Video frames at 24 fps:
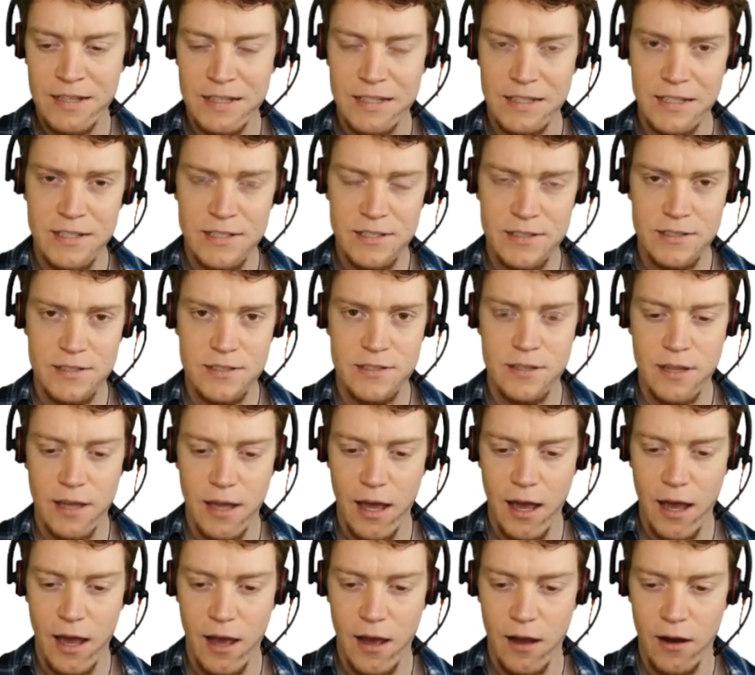Lists
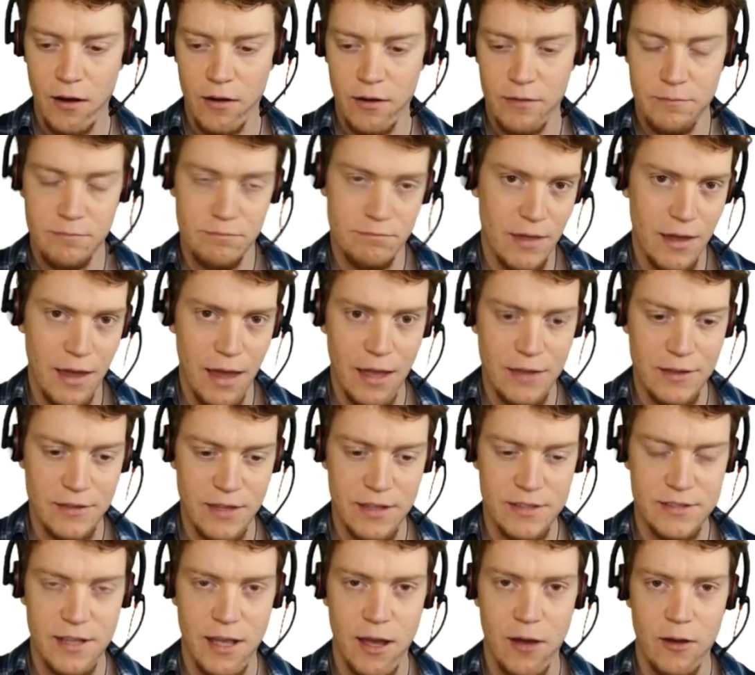are, as
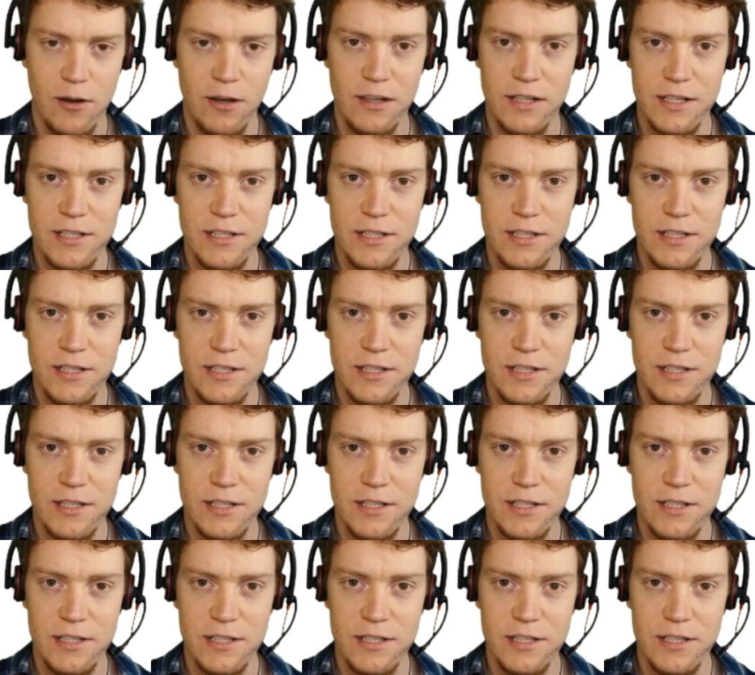they sound,